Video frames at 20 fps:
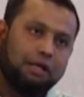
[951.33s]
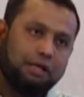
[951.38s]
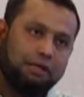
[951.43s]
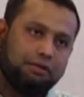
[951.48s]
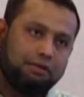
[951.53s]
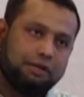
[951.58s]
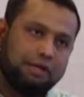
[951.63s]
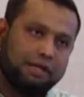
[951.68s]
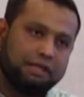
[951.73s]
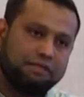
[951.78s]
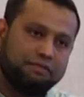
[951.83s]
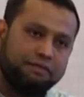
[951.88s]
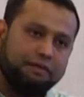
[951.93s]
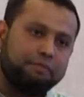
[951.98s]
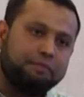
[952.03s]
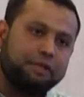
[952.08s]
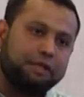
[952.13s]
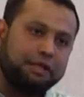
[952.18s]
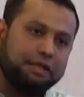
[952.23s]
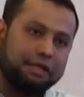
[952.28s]
into next
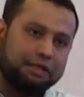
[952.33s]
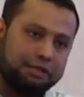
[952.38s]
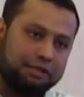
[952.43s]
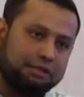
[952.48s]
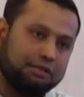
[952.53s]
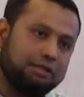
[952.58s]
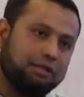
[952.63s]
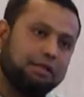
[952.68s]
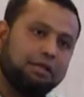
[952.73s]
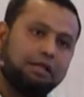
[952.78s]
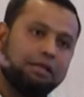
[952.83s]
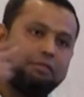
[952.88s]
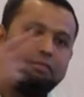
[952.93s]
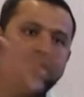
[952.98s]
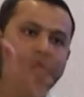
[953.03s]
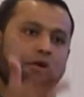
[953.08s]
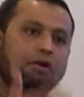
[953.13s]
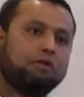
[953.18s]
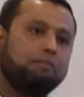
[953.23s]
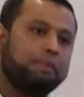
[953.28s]
50 years, it
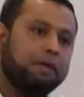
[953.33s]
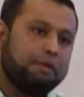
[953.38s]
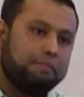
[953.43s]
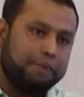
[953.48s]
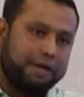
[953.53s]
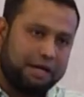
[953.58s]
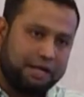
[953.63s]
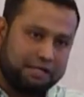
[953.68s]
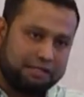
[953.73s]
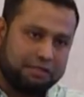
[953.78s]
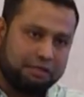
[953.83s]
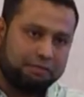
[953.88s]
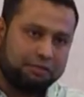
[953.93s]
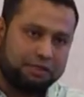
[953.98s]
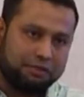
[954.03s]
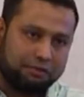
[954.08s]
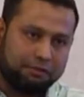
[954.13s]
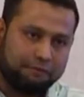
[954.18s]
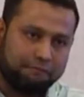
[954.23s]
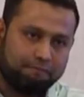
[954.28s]
may not be a bad
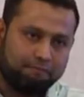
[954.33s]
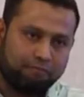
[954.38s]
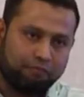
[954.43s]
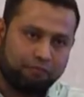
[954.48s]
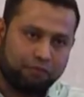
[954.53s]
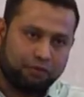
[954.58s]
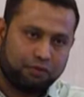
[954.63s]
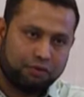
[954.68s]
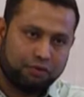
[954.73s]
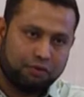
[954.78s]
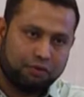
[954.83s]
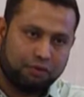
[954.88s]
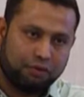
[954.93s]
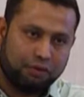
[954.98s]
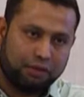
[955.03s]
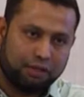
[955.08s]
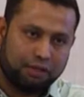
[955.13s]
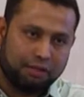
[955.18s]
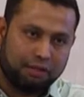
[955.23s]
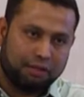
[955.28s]
assumption,
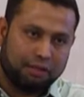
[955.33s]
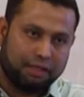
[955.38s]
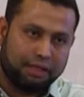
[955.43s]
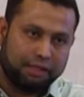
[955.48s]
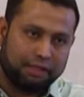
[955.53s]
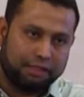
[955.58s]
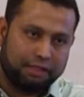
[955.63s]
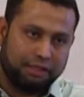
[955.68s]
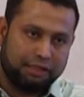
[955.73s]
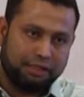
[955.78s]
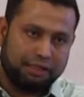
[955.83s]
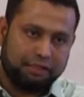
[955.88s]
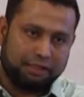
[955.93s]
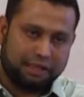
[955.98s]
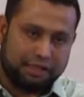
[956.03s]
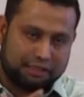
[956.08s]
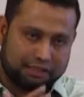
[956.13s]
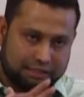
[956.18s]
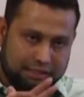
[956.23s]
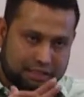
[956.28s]
okay, like in
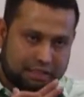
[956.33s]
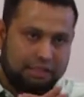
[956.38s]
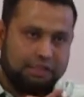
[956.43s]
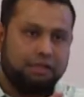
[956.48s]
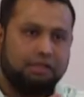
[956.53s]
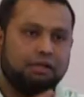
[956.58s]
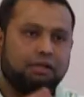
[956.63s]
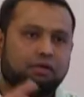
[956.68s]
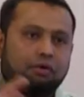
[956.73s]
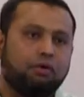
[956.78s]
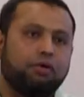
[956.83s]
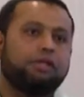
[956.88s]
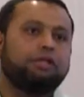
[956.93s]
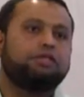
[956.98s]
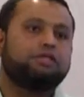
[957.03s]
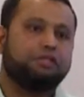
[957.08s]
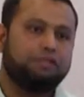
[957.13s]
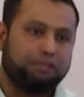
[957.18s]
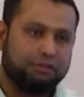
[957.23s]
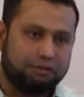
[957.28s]
extending the growing
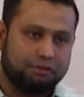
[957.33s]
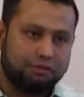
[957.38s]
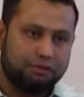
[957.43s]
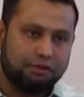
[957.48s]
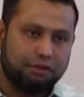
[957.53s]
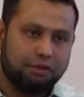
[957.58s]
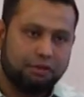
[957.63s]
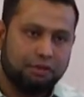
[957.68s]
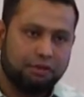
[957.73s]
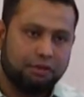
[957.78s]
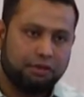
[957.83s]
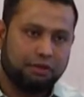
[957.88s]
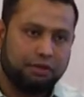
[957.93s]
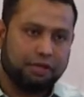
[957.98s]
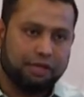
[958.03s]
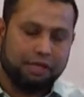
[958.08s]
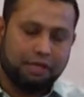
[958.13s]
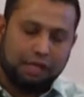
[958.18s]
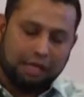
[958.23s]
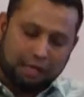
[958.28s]
season.
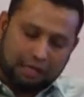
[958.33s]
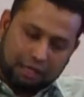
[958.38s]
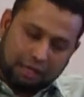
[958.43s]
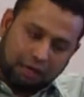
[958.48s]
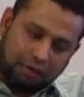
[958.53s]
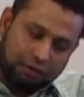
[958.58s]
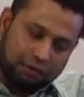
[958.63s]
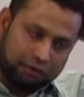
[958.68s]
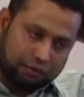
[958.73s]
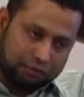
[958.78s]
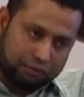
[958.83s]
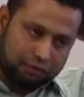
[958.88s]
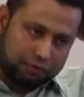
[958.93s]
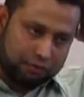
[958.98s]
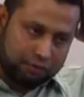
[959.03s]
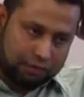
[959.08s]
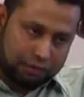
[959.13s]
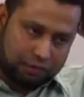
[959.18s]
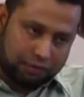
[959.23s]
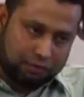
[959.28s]
Okay. Now,
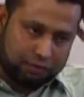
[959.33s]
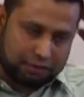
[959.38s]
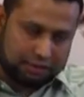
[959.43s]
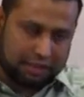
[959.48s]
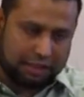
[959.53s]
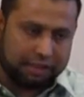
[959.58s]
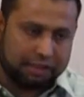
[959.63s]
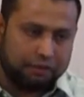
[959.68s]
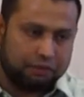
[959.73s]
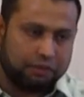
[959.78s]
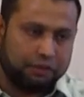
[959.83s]
you, your second